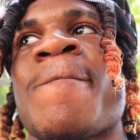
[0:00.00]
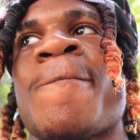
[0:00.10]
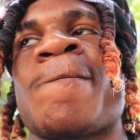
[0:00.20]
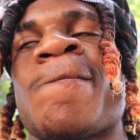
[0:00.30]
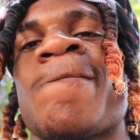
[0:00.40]

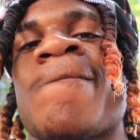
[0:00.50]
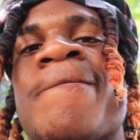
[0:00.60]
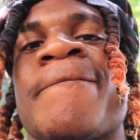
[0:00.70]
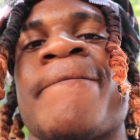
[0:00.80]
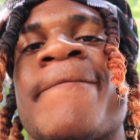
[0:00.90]

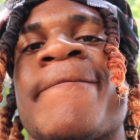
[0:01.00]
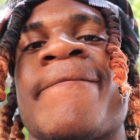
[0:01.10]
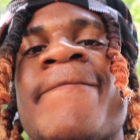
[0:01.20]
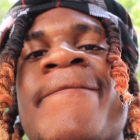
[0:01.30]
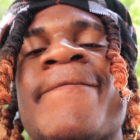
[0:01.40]

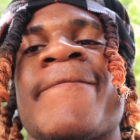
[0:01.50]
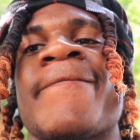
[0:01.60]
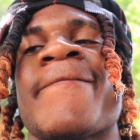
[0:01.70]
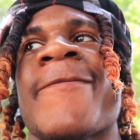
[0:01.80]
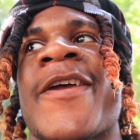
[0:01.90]

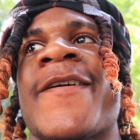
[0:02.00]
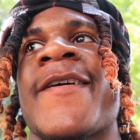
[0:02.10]
(silence)